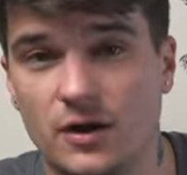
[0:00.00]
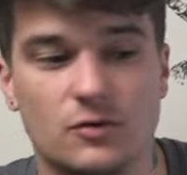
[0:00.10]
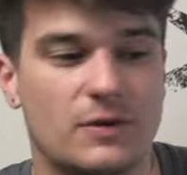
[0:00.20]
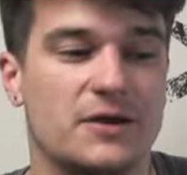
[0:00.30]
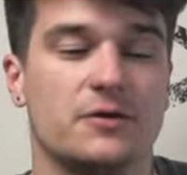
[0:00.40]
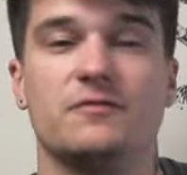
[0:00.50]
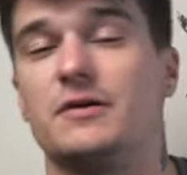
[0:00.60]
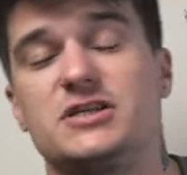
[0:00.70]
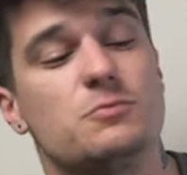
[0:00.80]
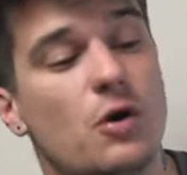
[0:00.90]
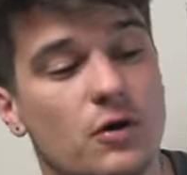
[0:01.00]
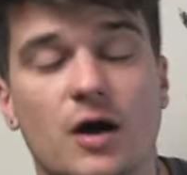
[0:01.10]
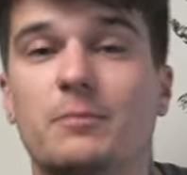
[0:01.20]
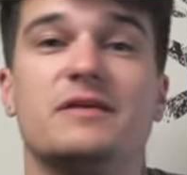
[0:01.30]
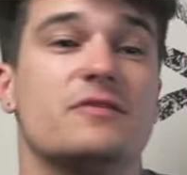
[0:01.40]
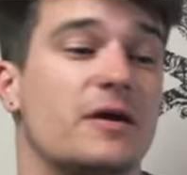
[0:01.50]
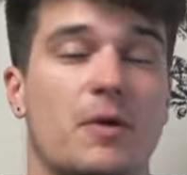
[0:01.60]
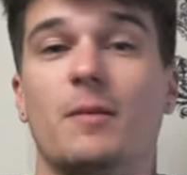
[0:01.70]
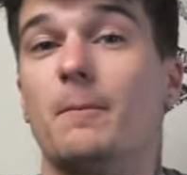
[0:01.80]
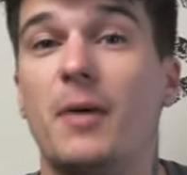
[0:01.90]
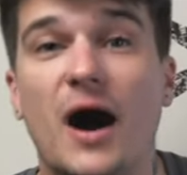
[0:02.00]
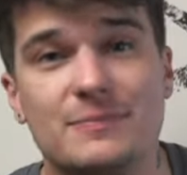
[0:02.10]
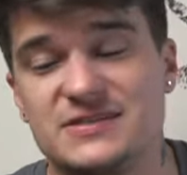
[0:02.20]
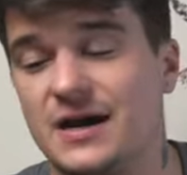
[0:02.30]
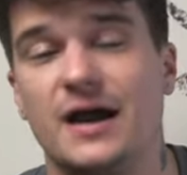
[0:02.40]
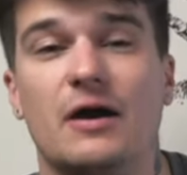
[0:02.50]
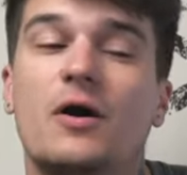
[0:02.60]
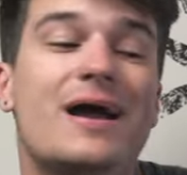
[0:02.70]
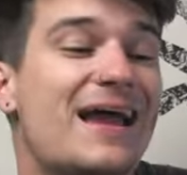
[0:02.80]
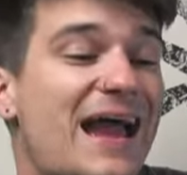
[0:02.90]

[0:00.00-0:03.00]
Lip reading: Colorado. Very small company, very mom and pop style.